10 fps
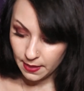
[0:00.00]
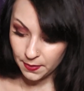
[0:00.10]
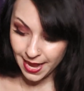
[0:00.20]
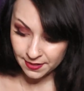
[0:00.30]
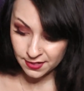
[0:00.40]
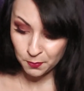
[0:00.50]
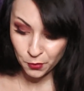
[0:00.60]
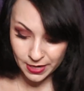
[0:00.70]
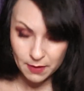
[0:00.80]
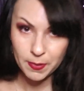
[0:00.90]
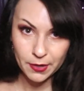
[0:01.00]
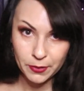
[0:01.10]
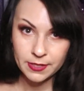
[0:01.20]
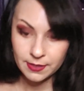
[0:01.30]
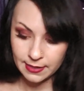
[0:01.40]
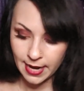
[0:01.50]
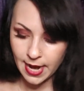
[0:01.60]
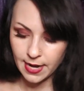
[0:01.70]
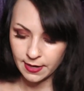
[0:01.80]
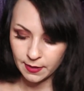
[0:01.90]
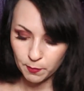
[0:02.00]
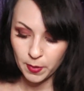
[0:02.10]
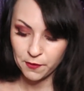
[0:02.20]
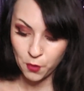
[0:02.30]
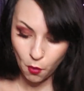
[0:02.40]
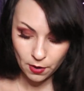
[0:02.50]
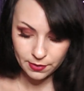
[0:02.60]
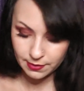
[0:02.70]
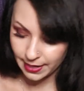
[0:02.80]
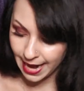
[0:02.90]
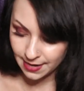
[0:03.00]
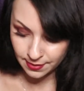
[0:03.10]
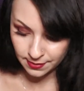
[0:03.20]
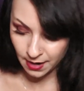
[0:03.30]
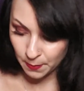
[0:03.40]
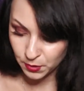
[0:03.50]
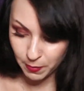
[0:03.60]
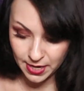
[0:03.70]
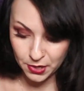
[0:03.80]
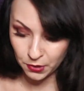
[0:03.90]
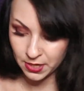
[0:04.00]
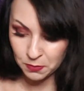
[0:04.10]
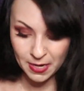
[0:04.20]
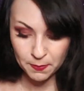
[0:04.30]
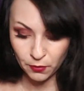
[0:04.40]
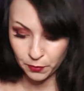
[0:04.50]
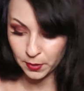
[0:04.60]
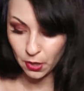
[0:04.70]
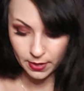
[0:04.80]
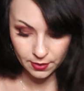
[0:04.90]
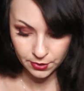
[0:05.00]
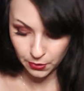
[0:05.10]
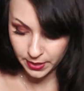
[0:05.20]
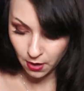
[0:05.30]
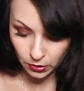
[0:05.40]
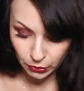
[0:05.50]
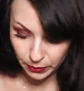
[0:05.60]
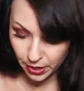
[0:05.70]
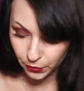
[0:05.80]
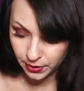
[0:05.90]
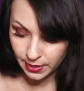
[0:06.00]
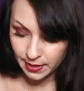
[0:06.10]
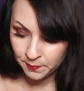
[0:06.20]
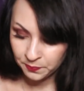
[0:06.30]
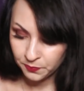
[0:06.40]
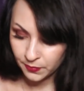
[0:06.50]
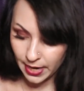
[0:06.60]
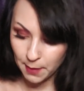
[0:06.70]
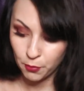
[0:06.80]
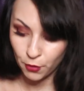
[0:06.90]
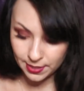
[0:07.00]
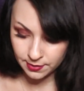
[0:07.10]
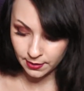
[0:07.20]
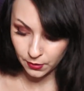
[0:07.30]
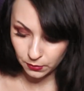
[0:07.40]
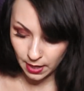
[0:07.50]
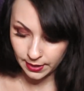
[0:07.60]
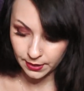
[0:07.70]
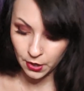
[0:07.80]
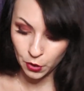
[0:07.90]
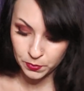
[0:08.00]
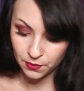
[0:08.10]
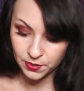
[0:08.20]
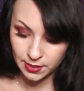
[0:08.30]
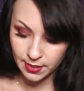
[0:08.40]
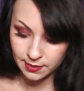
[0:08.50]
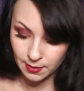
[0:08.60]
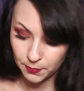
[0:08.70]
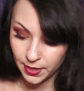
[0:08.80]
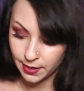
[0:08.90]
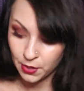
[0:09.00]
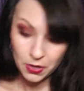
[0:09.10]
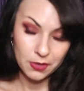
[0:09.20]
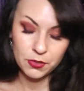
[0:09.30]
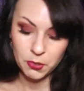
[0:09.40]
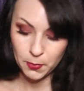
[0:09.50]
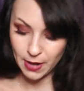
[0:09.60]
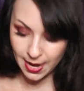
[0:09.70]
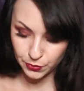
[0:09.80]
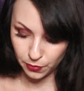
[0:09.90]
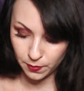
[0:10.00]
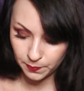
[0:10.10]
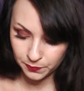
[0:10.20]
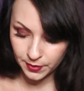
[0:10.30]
That's a pretty big risk to take, but of course, it hasn't stopped many curious people from going to Stony Hollow Road and pressing their luck in the hopes of seeing something supernatural.